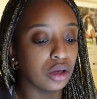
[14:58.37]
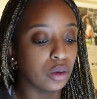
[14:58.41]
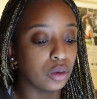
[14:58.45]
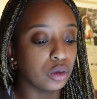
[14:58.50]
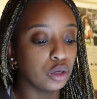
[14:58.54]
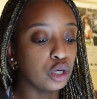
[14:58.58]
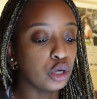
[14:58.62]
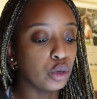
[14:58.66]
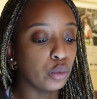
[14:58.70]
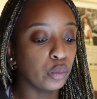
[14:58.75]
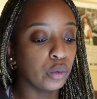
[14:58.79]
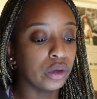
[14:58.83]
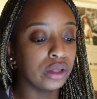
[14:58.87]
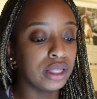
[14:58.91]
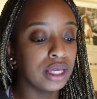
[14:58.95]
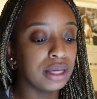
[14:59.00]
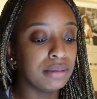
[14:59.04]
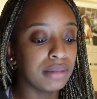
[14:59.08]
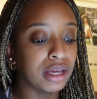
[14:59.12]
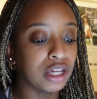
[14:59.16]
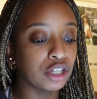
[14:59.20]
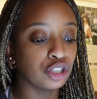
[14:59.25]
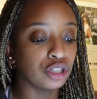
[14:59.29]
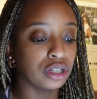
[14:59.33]
you know, really
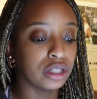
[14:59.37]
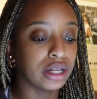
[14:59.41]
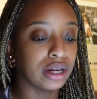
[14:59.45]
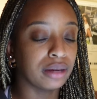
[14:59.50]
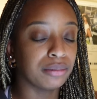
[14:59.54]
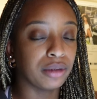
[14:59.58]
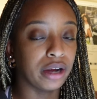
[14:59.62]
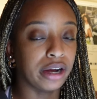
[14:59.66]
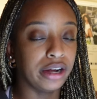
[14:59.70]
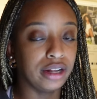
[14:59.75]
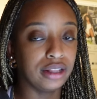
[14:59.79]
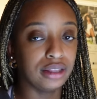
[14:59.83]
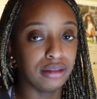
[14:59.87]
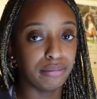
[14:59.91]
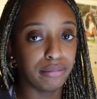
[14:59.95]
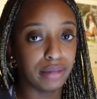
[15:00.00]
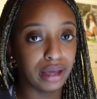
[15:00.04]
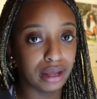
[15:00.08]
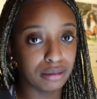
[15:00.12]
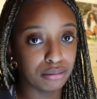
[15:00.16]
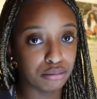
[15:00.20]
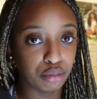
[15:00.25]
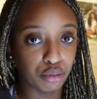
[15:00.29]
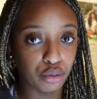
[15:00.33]
make sure that I'm writing the
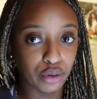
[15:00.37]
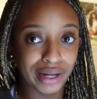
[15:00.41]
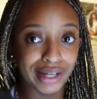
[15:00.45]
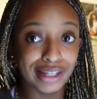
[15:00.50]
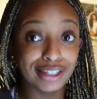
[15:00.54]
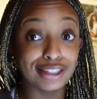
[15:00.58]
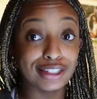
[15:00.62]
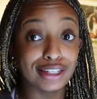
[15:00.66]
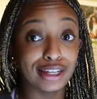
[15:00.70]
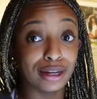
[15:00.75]
main points